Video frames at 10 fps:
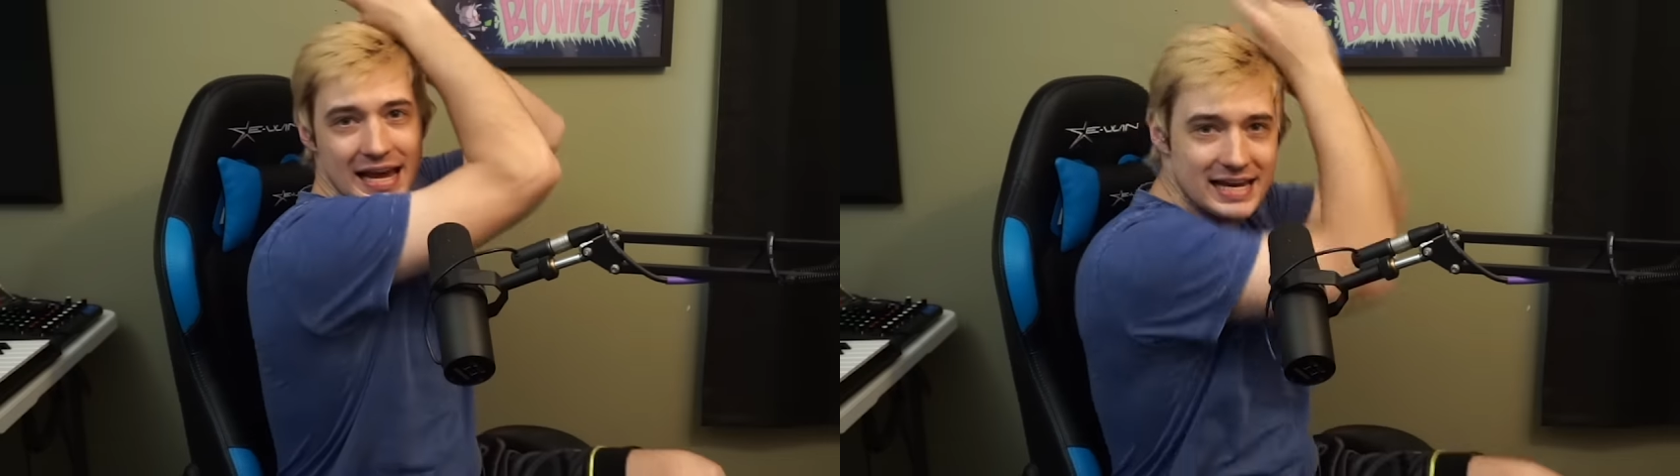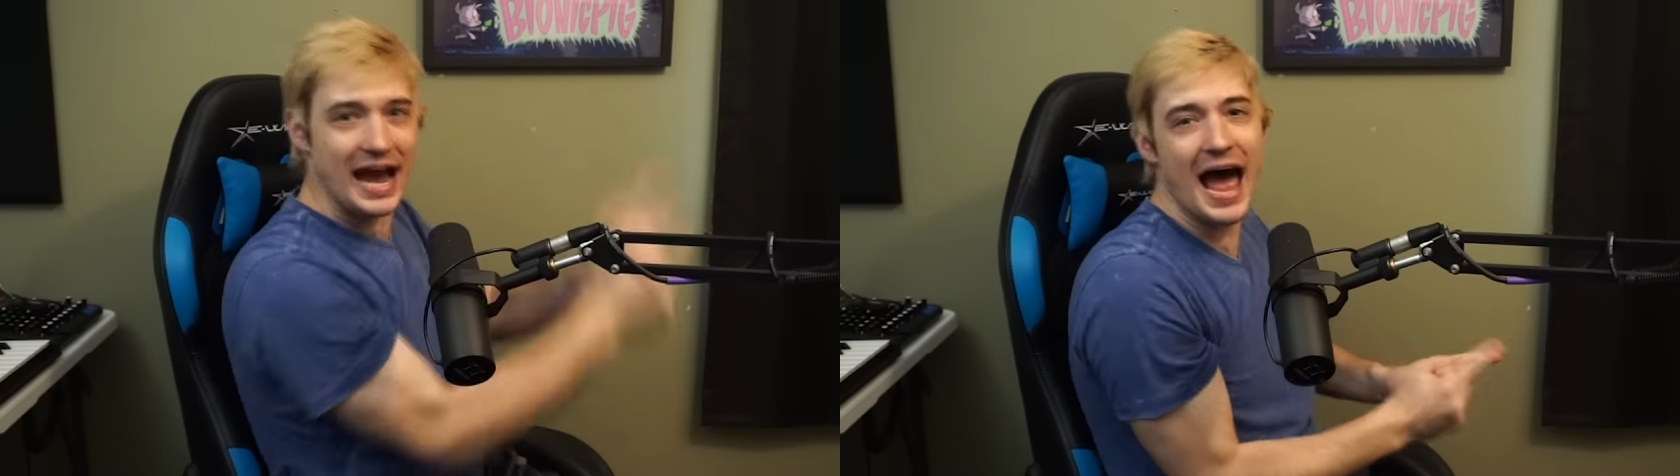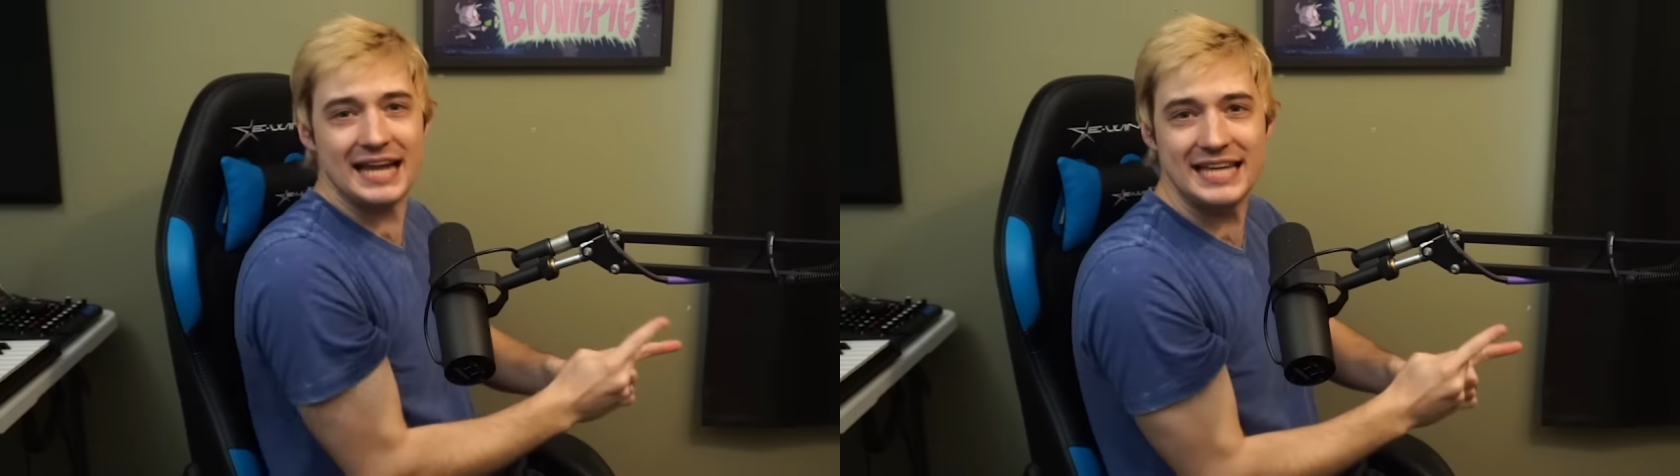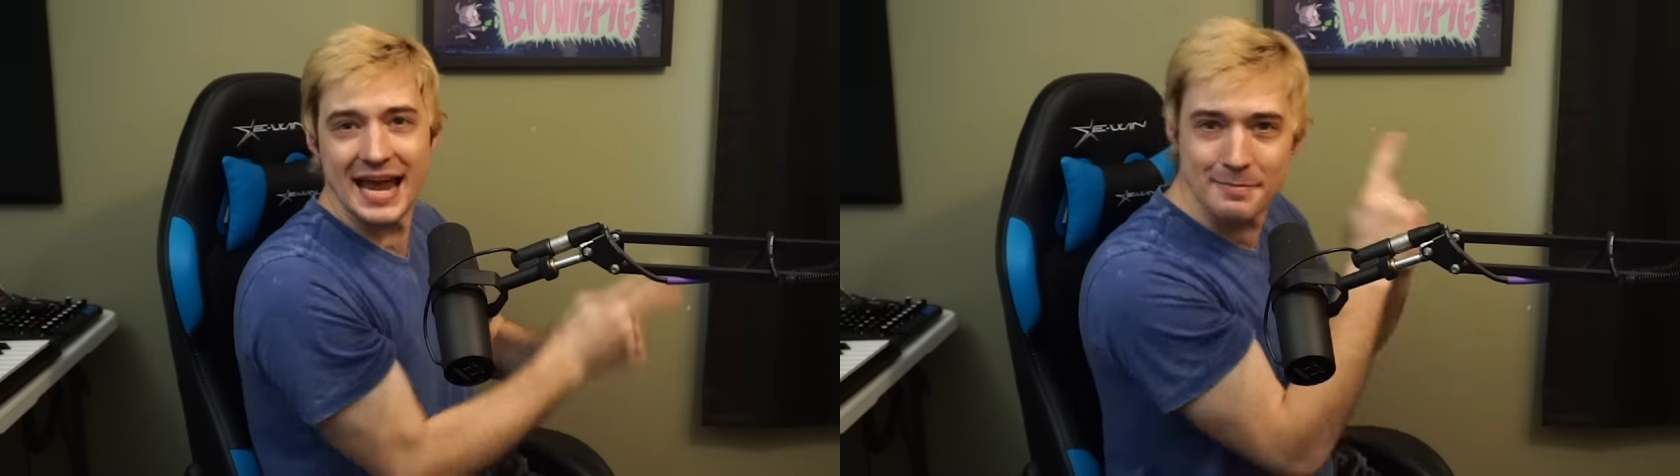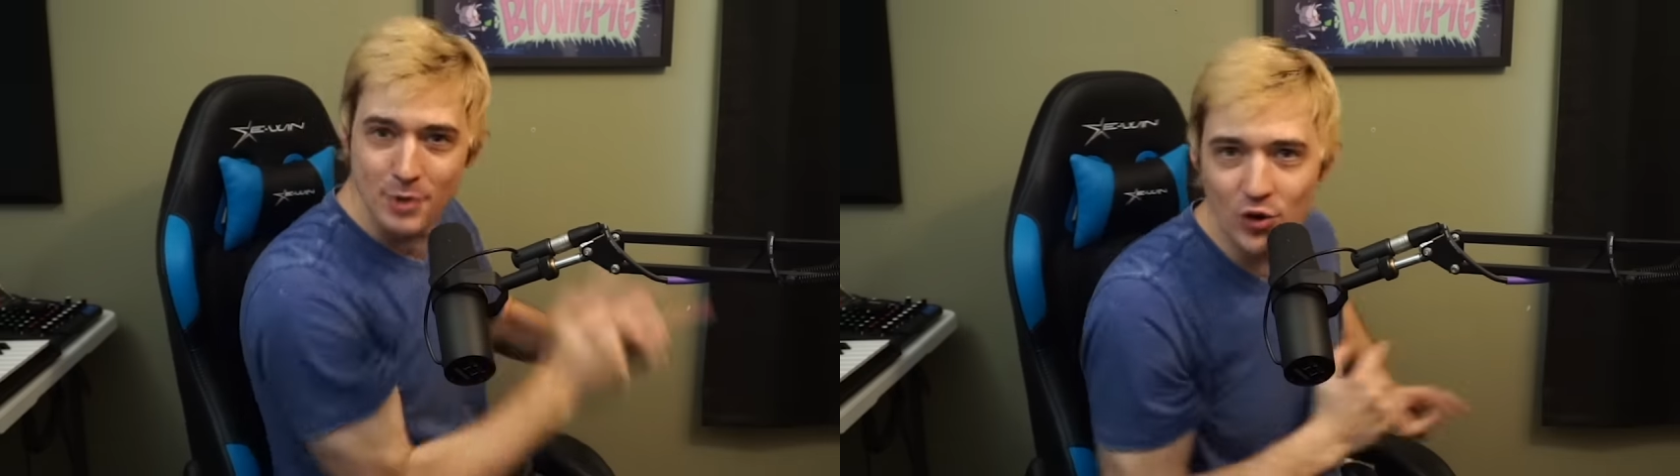
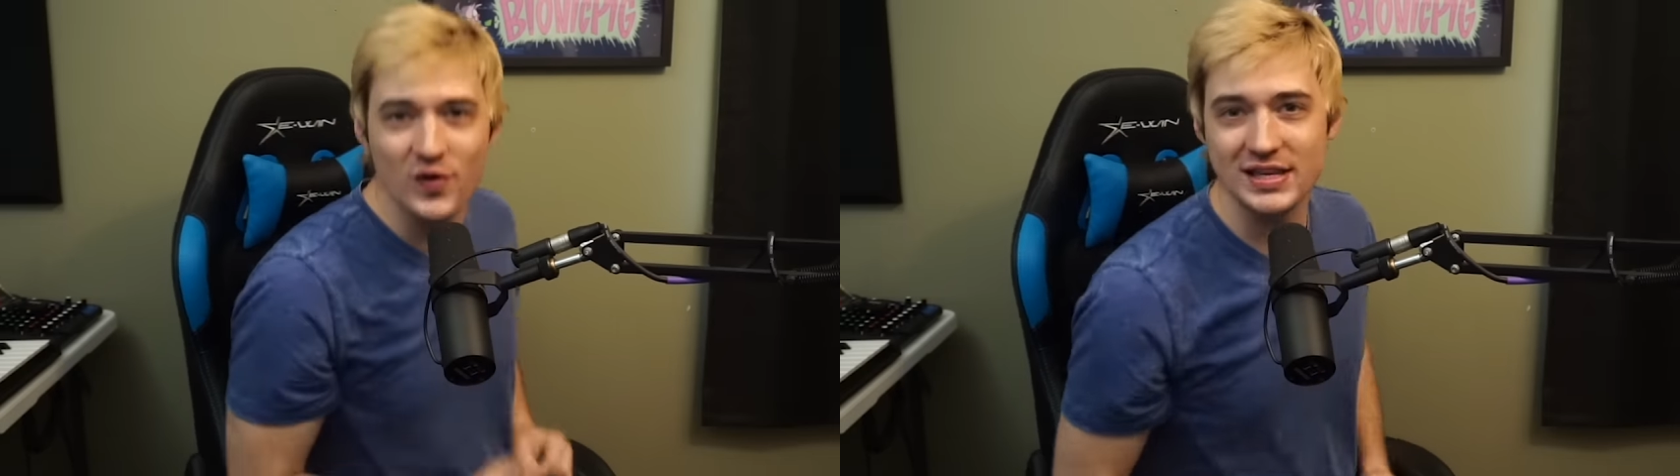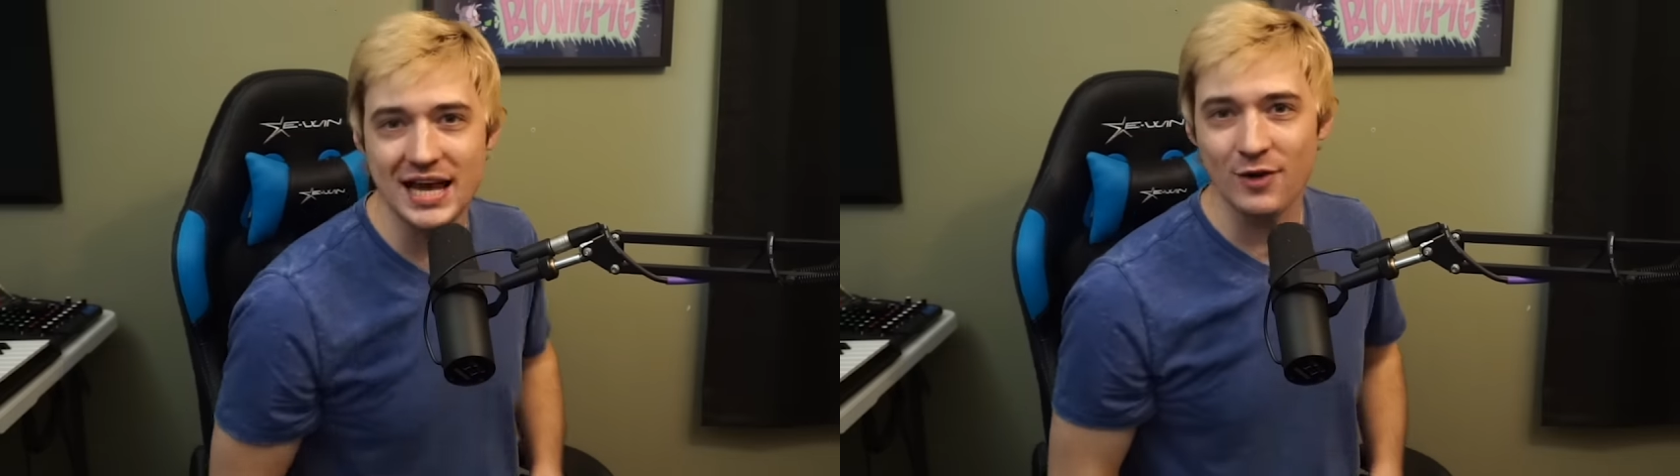goddamn movies I